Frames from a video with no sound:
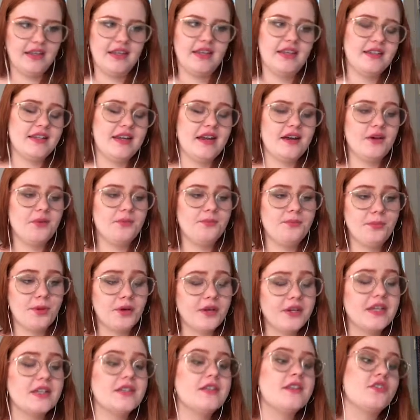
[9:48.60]
And now I'm
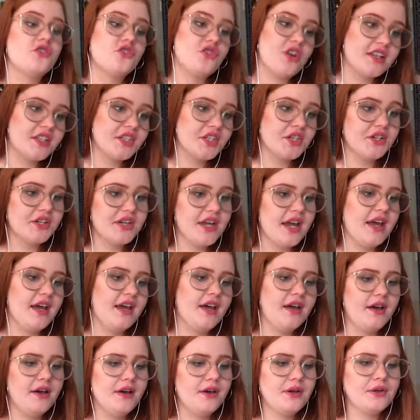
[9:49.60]
putting the dresser
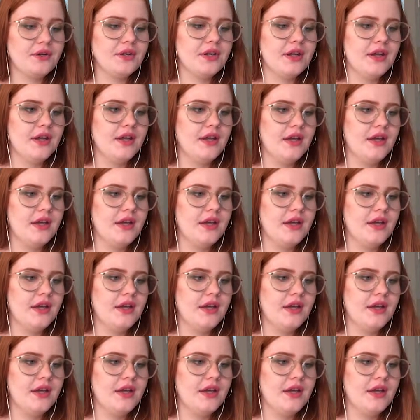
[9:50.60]
down.